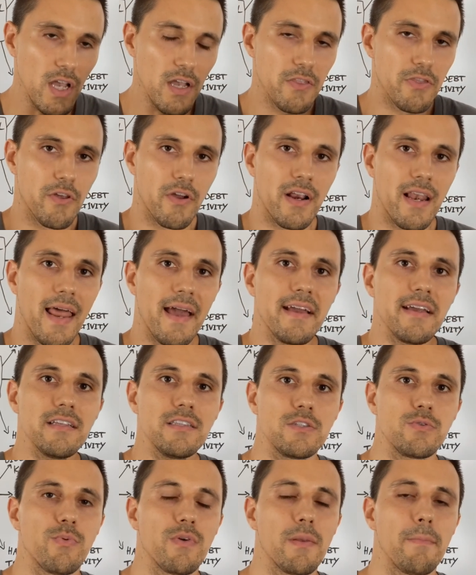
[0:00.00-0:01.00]
The
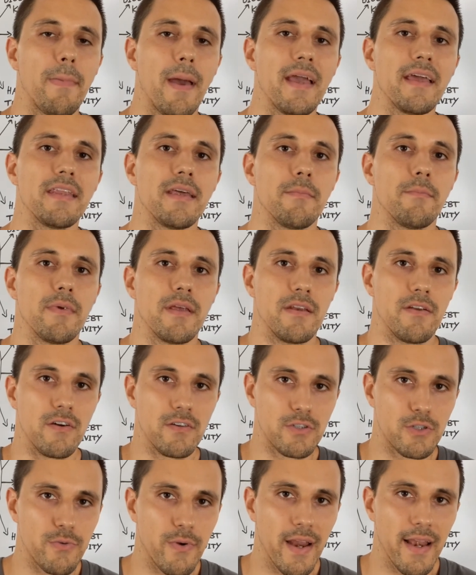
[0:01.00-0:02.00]
clients will pay them in
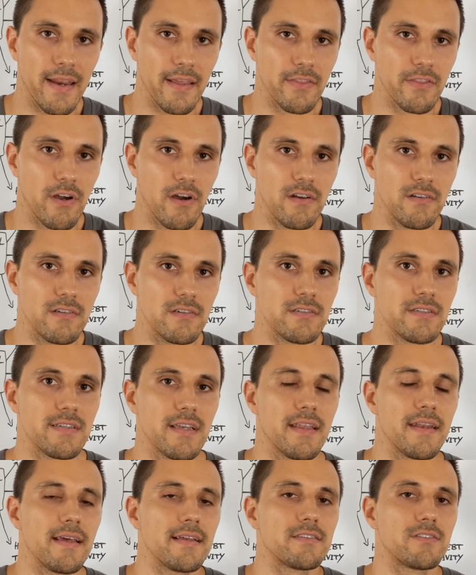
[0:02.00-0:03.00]
Australian dollars,
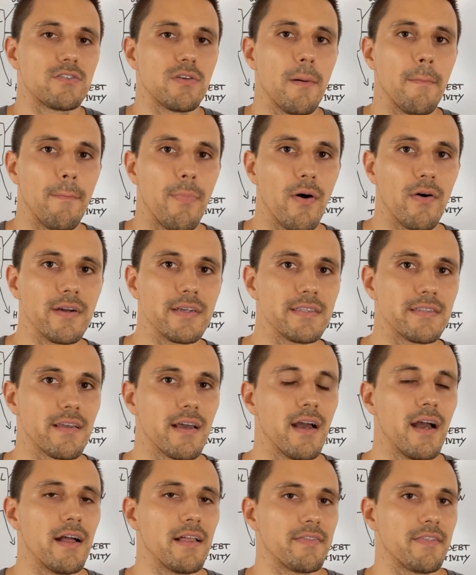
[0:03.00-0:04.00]
and at some point
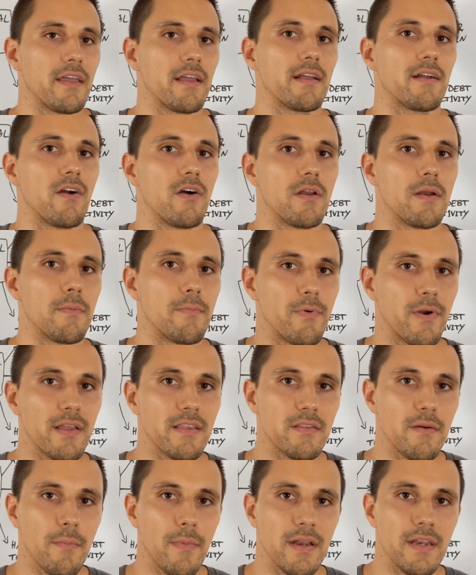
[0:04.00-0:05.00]
they're gonna bring
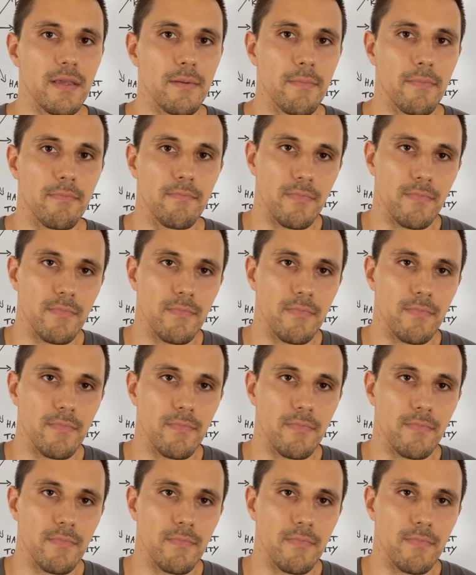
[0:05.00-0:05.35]
the money,